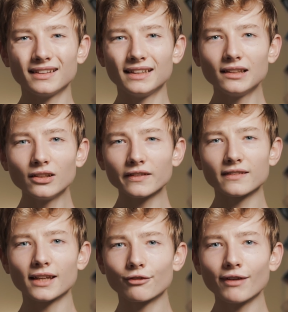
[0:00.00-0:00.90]
he looks
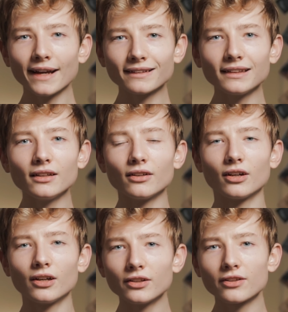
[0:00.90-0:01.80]
directly
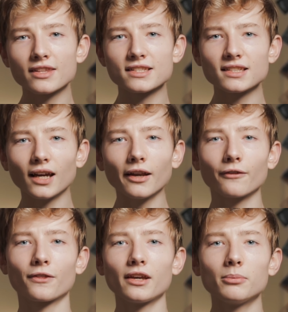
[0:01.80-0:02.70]
onto the side
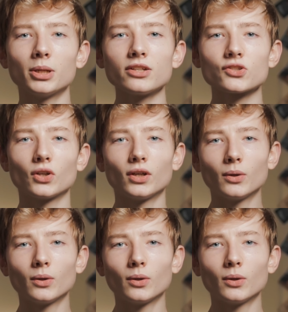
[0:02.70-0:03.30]
of the image,